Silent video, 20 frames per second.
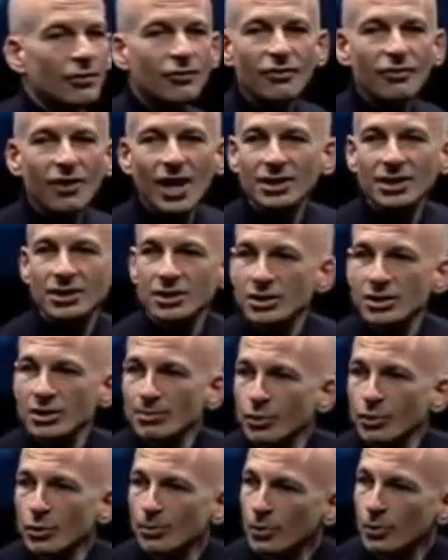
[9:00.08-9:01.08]
French
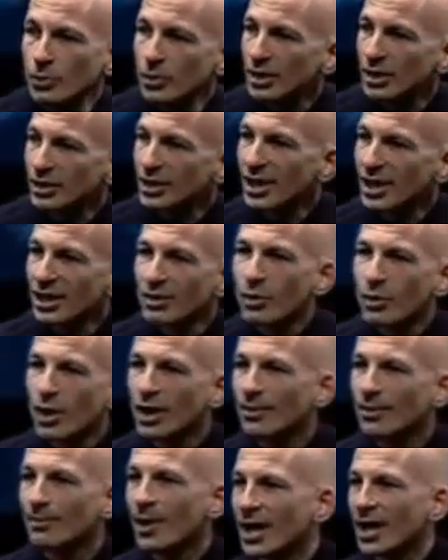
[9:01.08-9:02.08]
poo-pooed it. They didn't
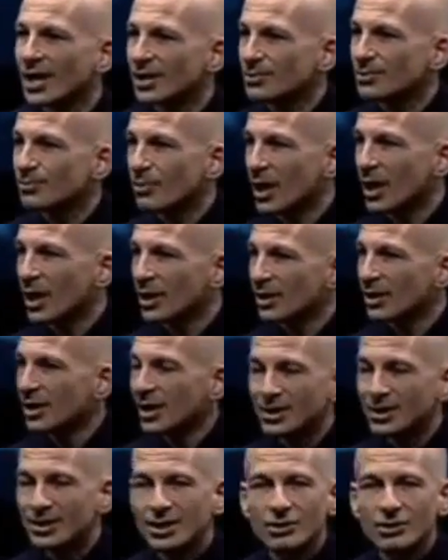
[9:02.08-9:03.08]
want to buy his bread.
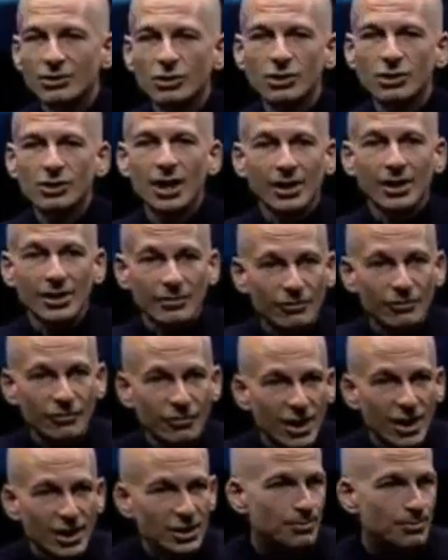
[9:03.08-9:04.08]
It didn't look like
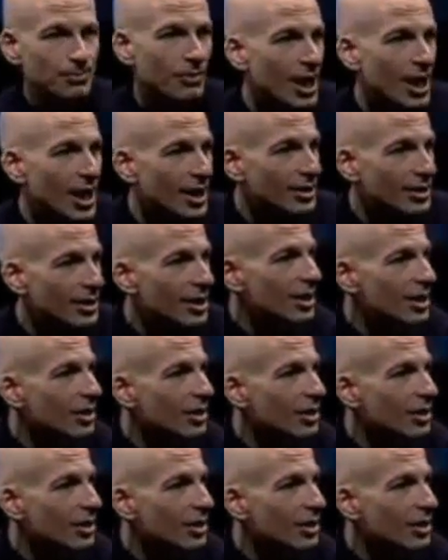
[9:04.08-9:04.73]
French bread.